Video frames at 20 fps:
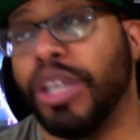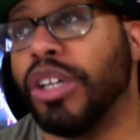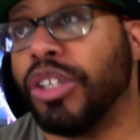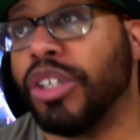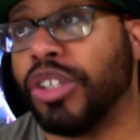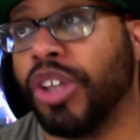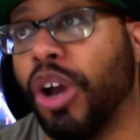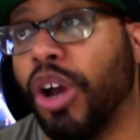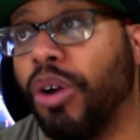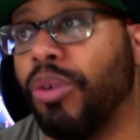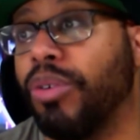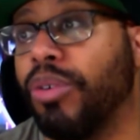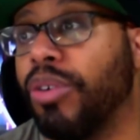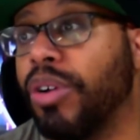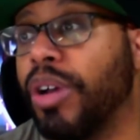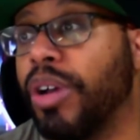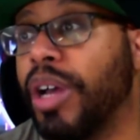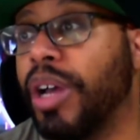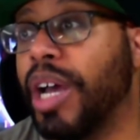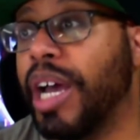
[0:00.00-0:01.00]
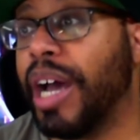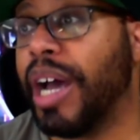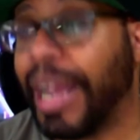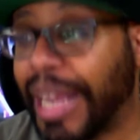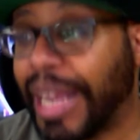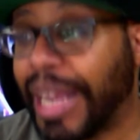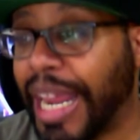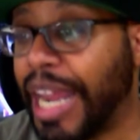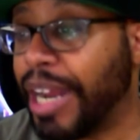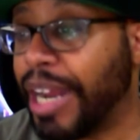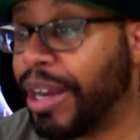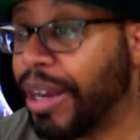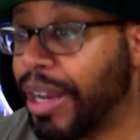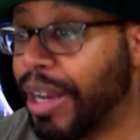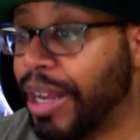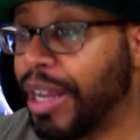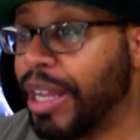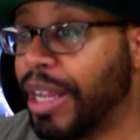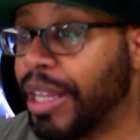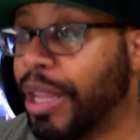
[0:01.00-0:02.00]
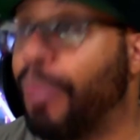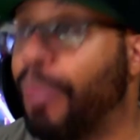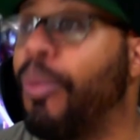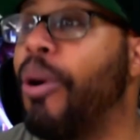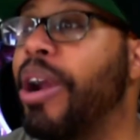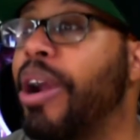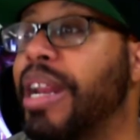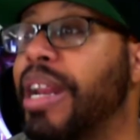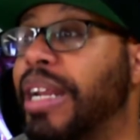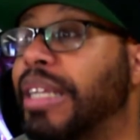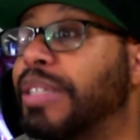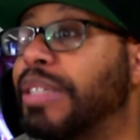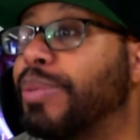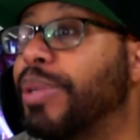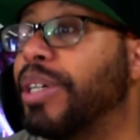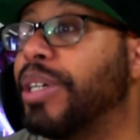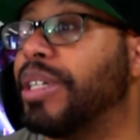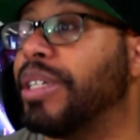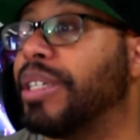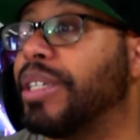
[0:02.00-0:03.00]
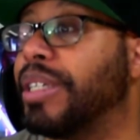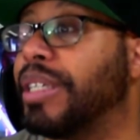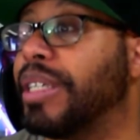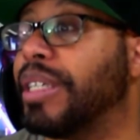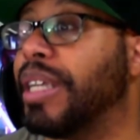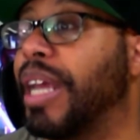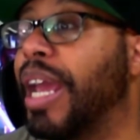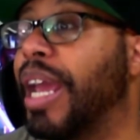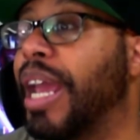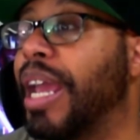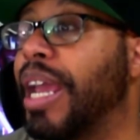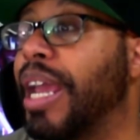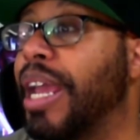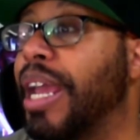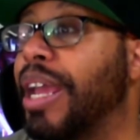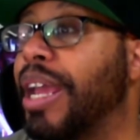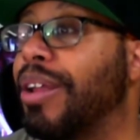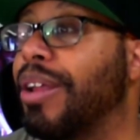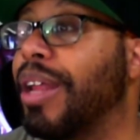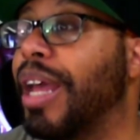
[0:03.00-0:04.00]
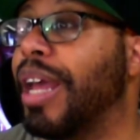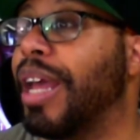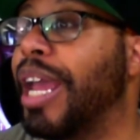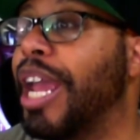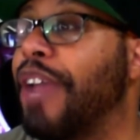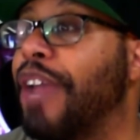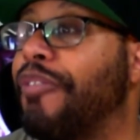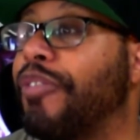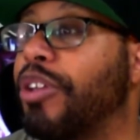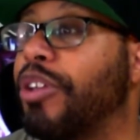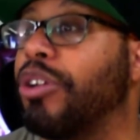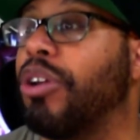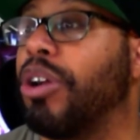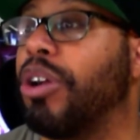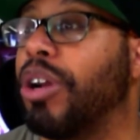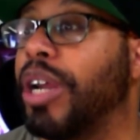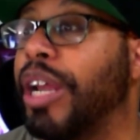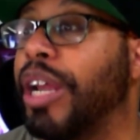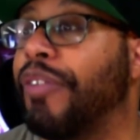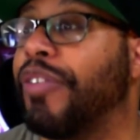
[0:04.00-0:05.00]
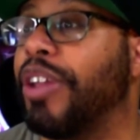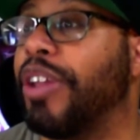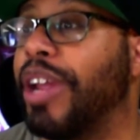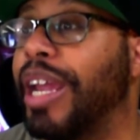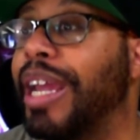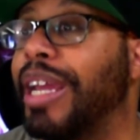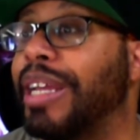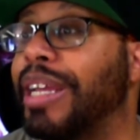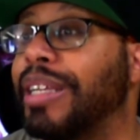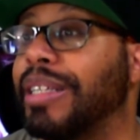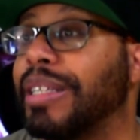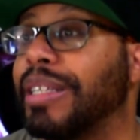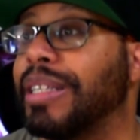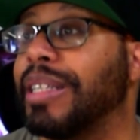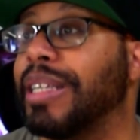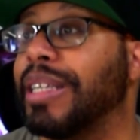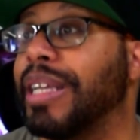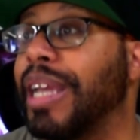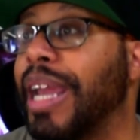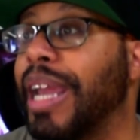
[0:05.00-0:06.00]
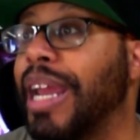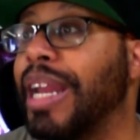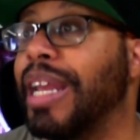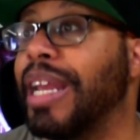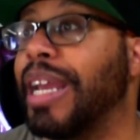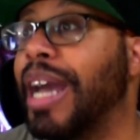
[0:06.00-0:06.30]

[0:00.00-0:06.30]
So again, the point of this was if there if there is any